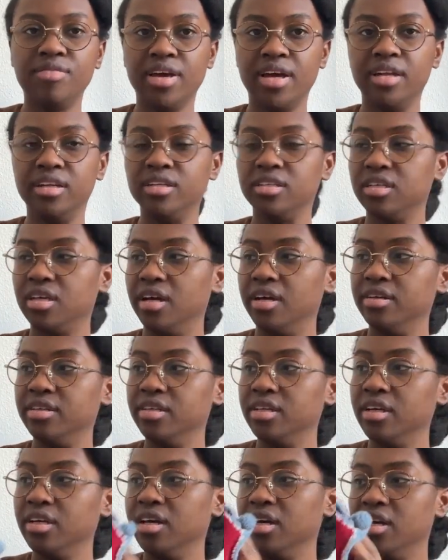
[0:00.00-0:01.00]
and
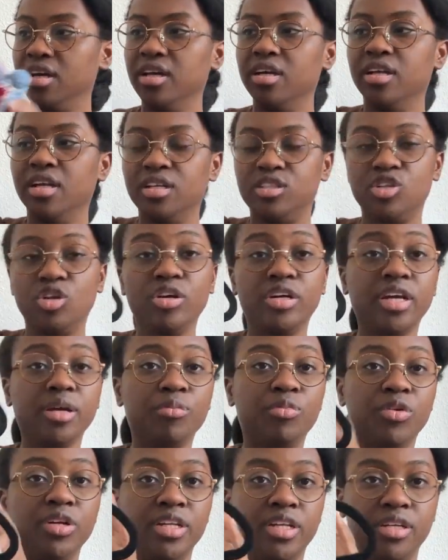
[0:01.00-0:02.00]
it's looking
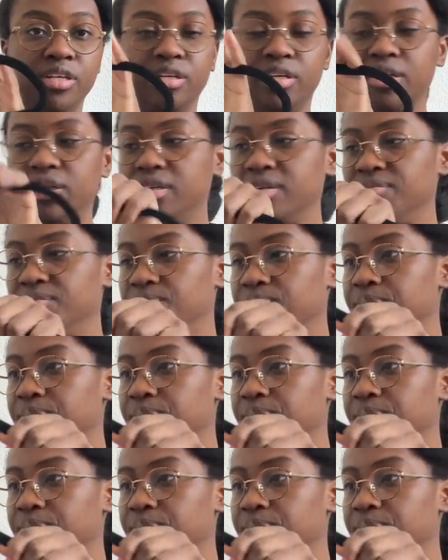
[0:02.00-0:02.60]
pretty good.